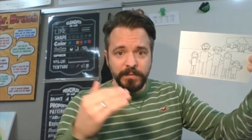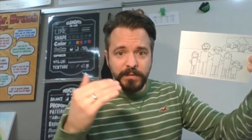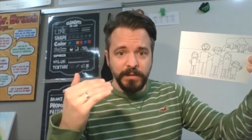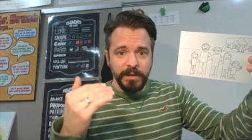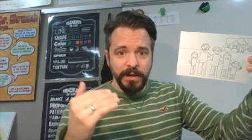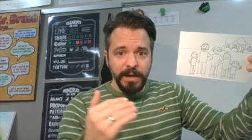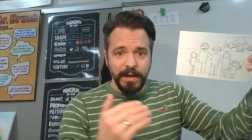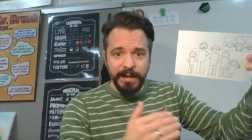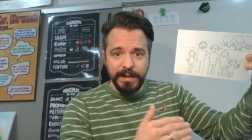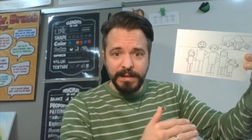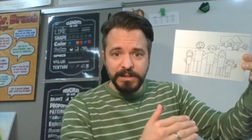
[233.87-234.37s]

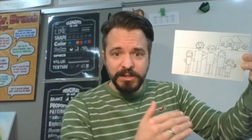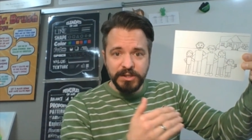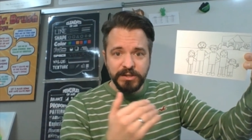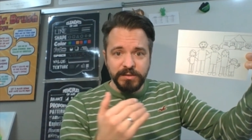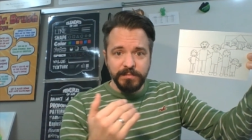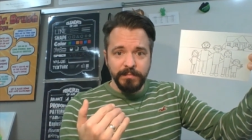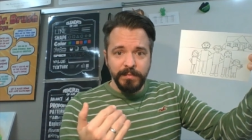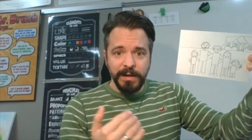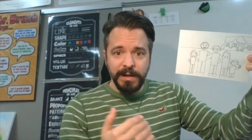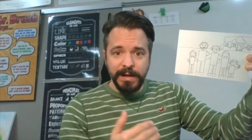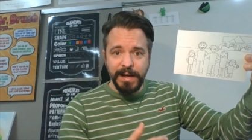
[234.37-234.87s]
age
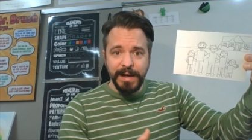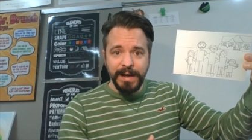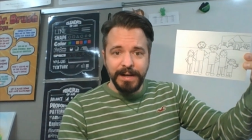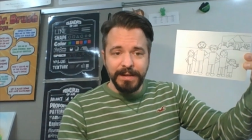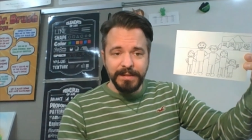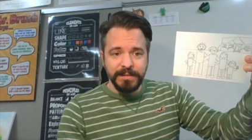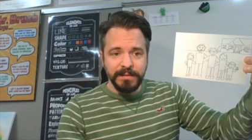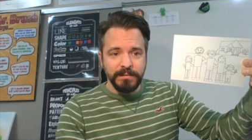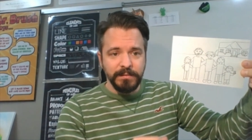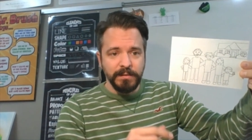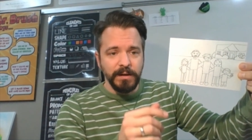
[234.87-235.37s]
and
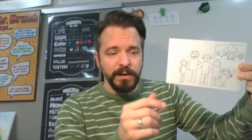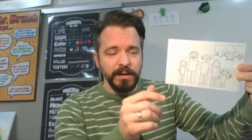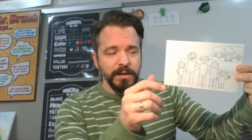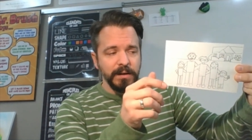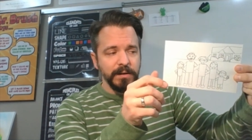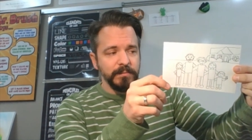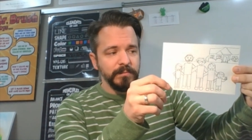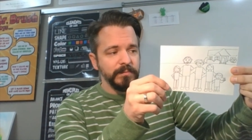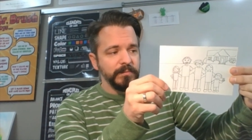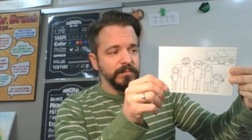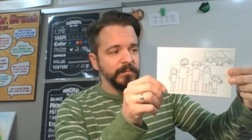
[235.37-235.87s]
height
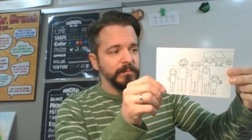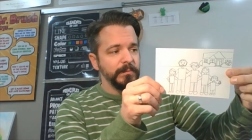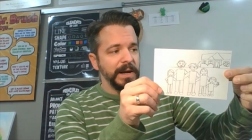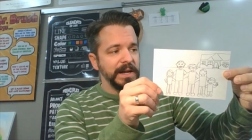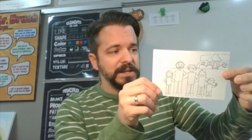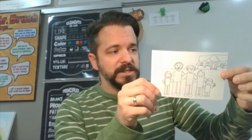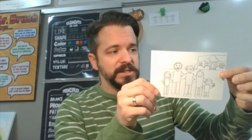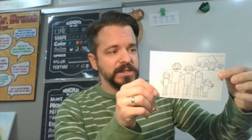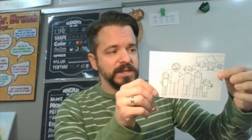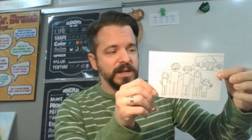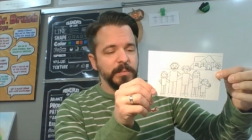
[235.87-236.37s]

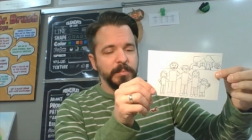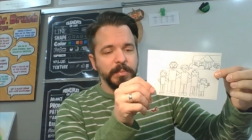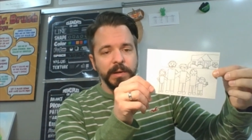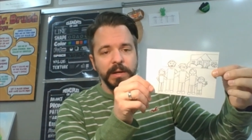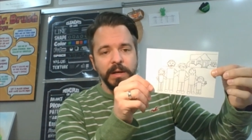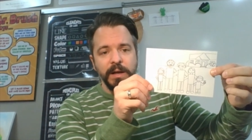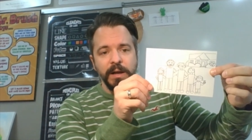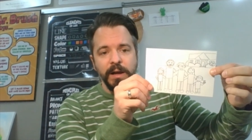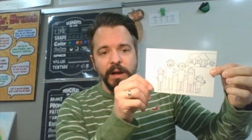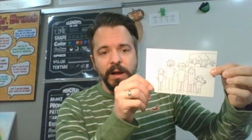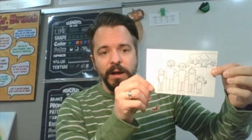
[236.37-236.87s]
matches up.
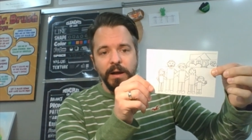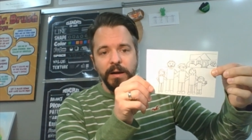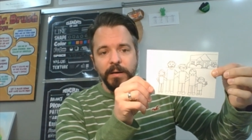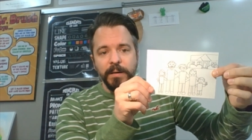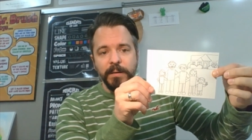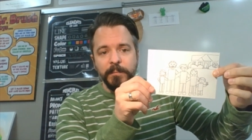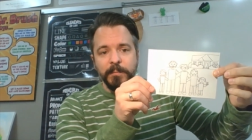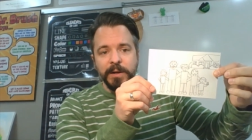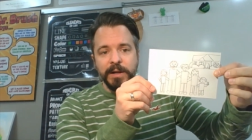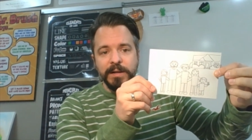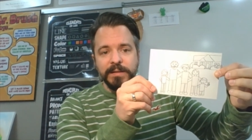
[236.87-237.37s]

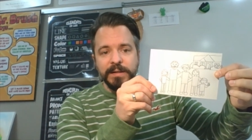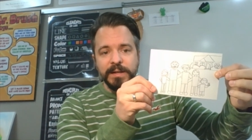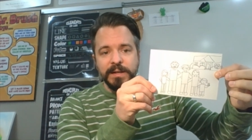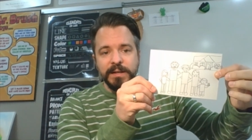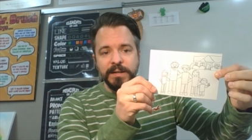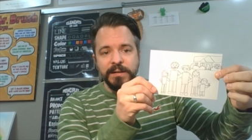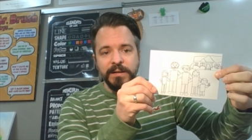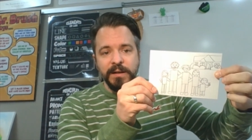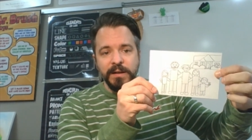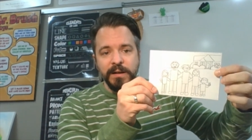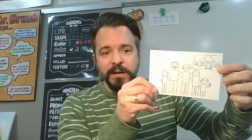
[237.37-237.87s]
And
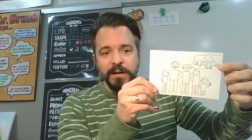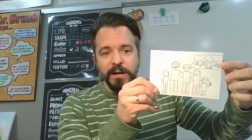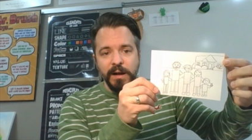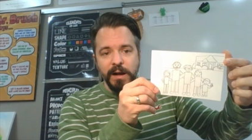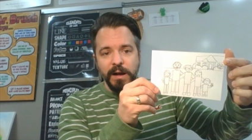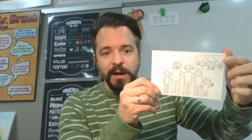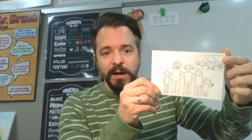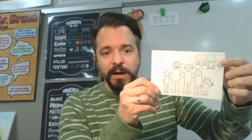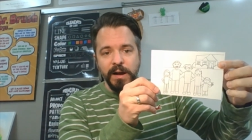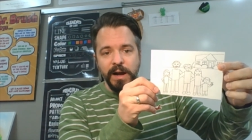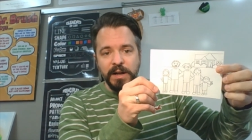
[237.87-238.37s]
then
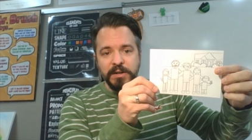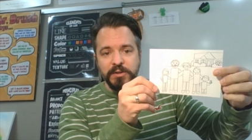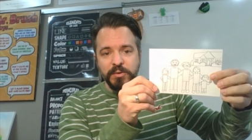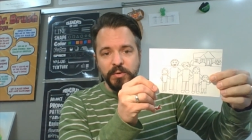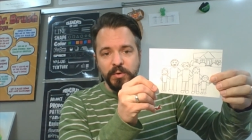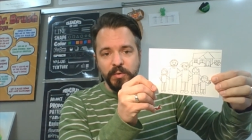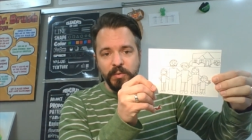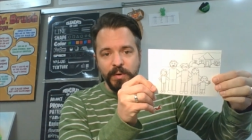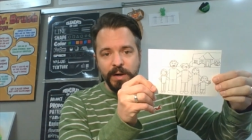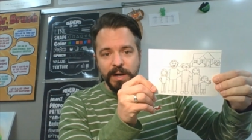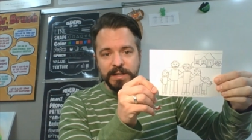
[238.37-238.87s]
I drew
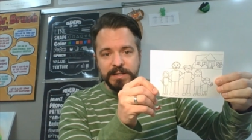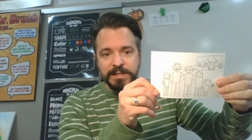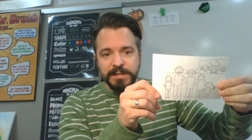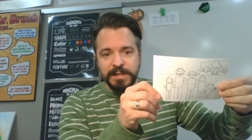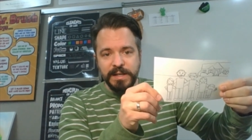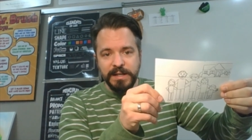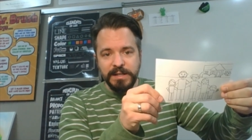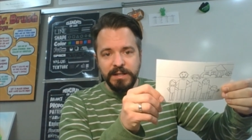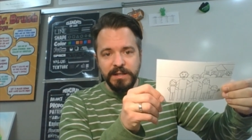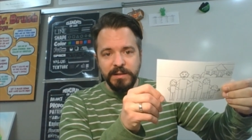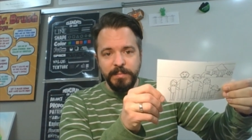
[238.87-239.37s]
a horizon
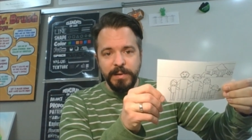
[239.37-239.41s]
line in the